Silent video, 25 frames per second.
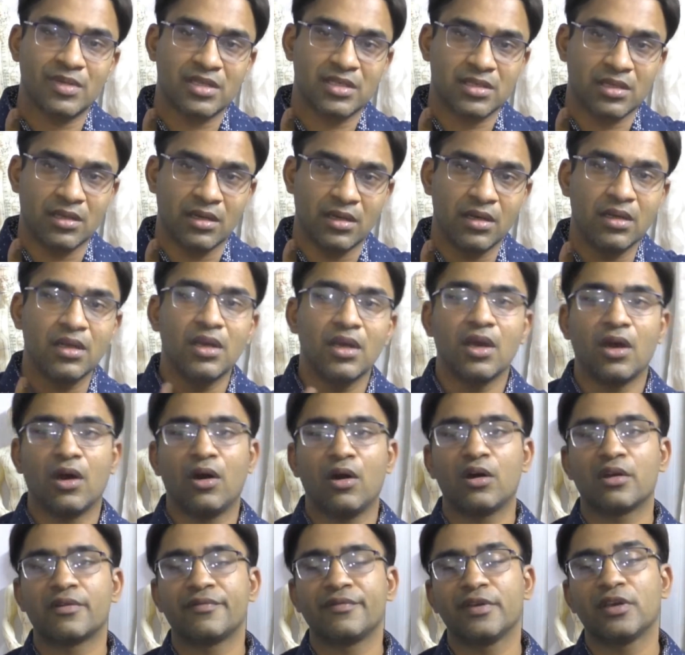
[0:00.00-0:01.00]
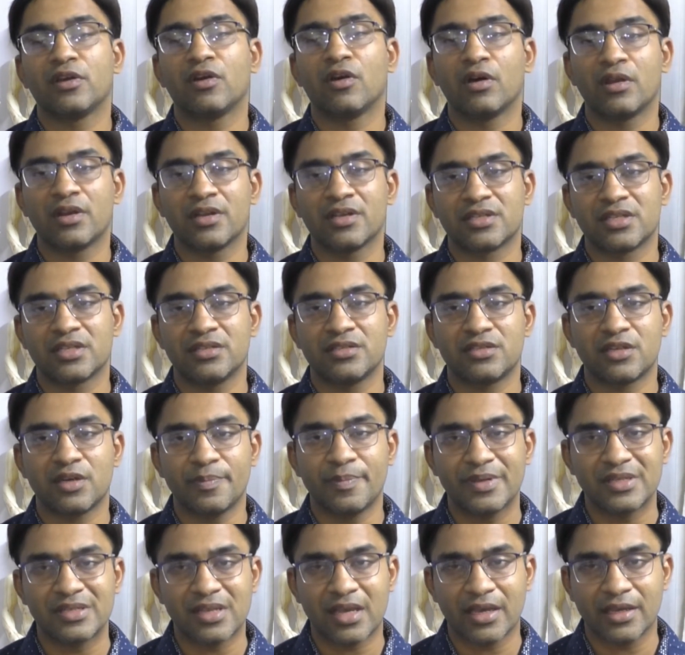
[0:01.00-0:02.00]
muscle, or we call this in
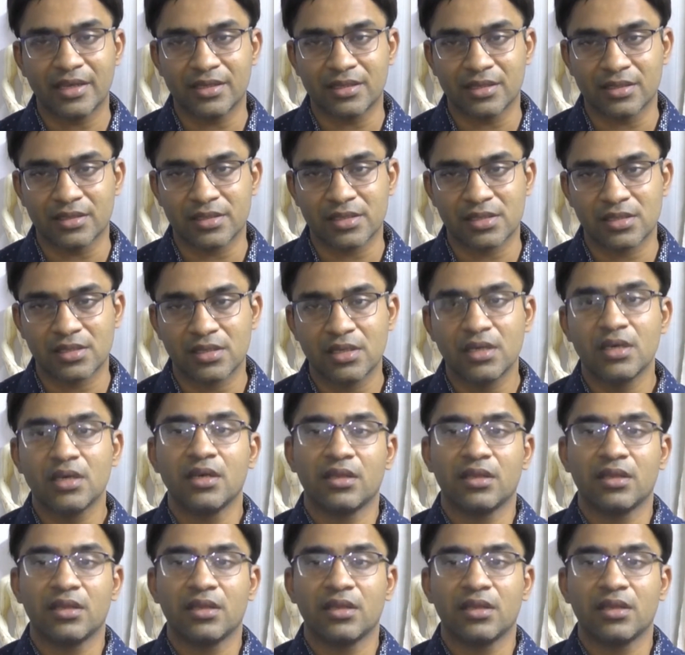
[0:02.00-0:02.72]
trapezitis.